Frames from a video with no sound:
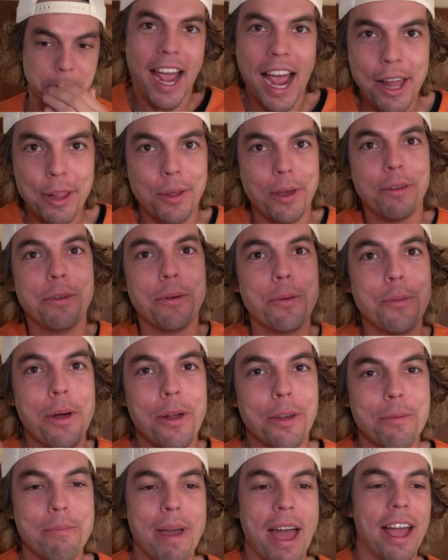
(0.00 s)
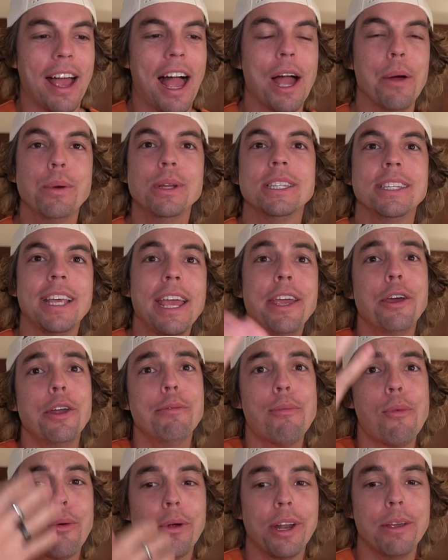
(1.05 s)
Hello everyone, welcome back. I would say good
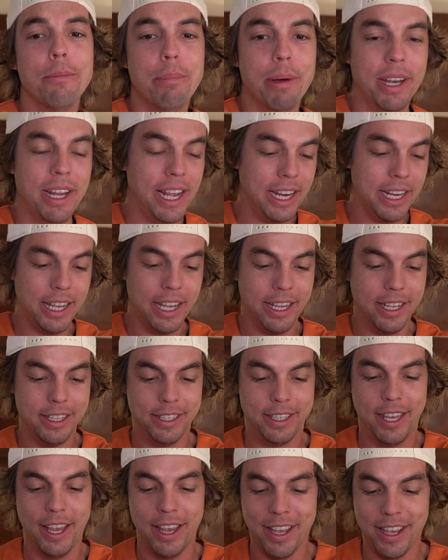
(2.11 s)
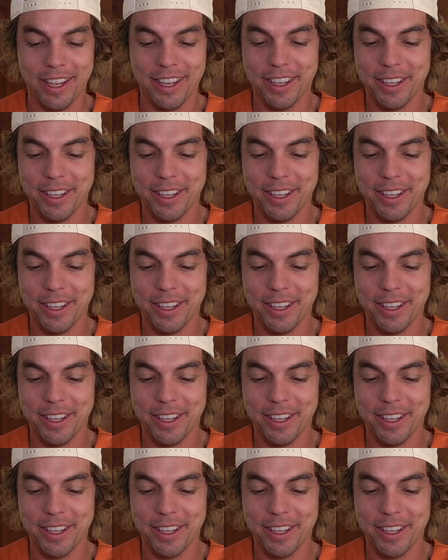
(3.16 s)
morning, but it is